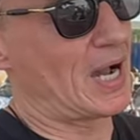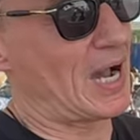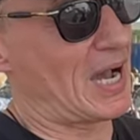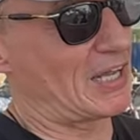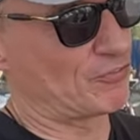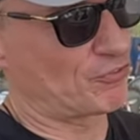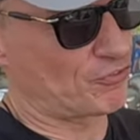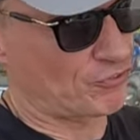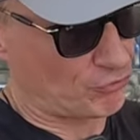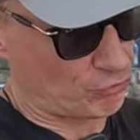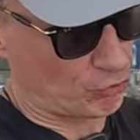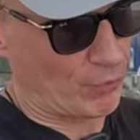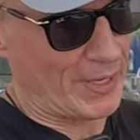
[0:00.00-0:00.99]
and
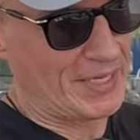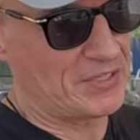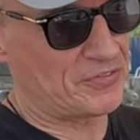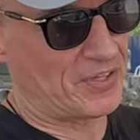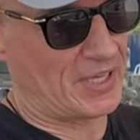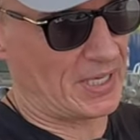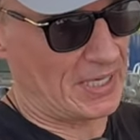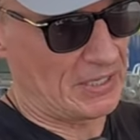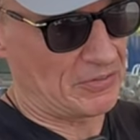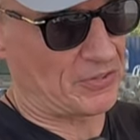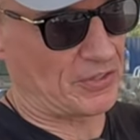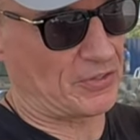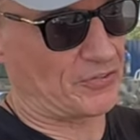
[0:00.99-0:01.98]
straight
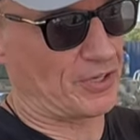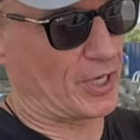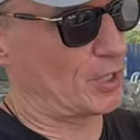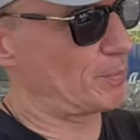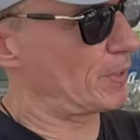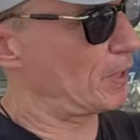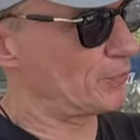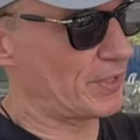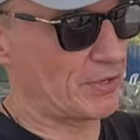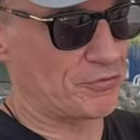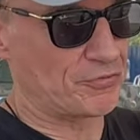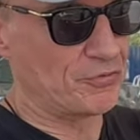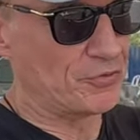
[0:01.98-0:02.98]
into the turbo. There
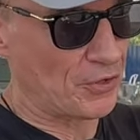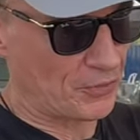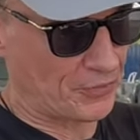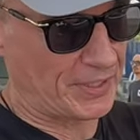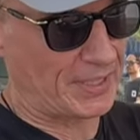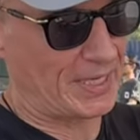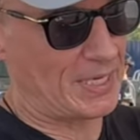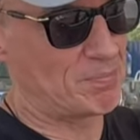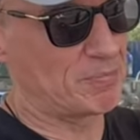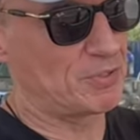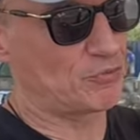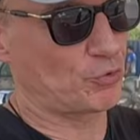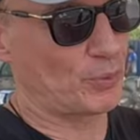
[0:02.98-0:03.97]
is nothing in
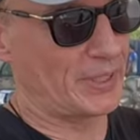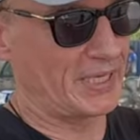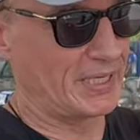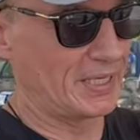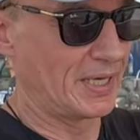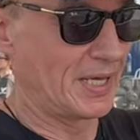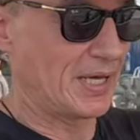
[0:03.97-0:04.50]
between.